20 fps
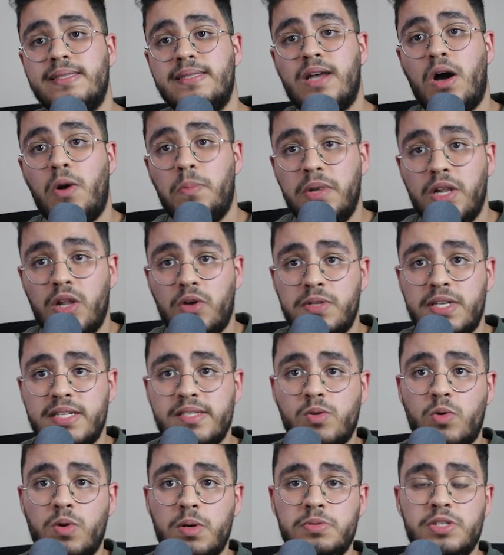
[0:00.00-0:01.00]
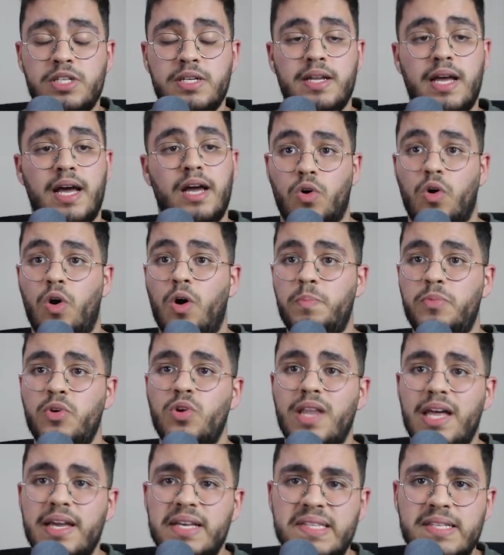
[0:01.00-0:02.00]
down below in the description. So hope you
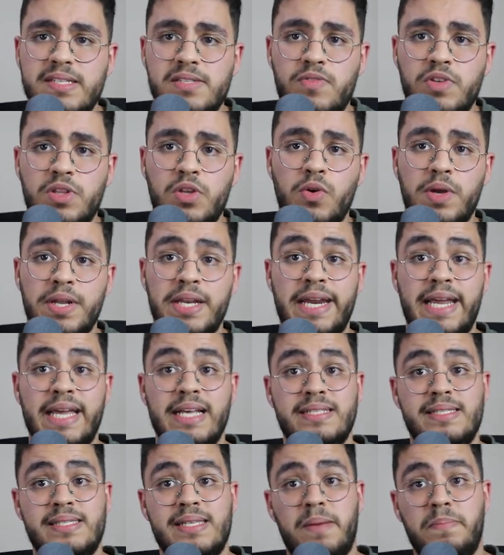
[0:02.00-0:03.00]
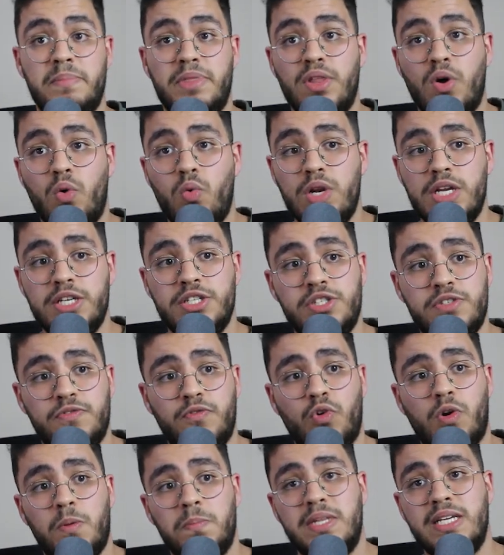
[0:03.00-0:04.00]
like this video and get some knowledge
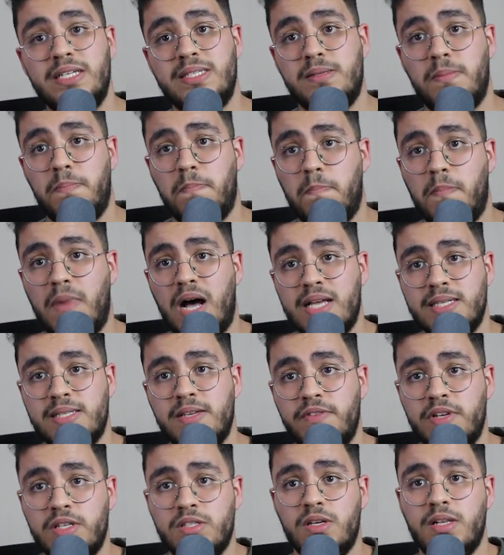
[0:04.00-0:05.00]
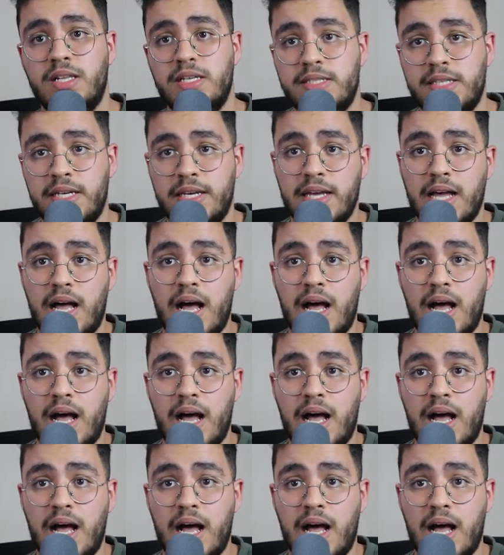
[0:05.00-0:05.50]
from this massive utility